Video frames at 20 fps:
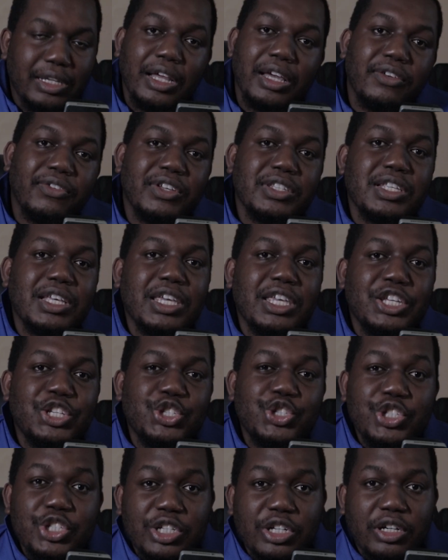Life as an
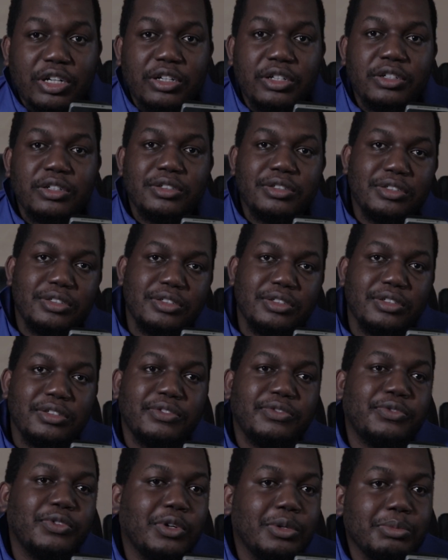engineer
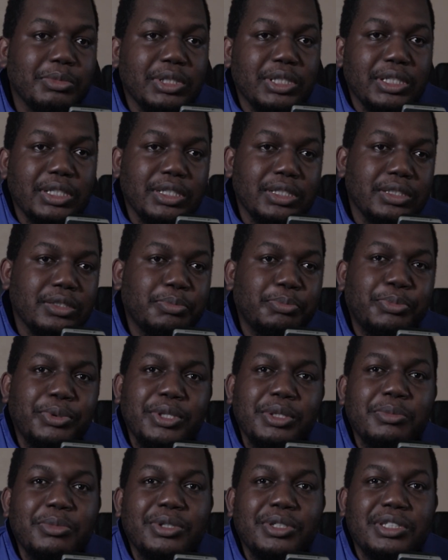for me is
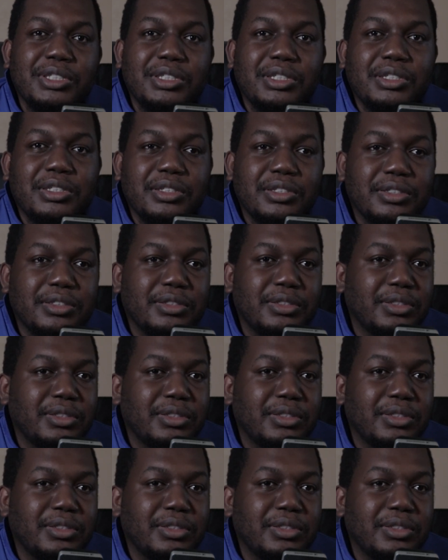pretty much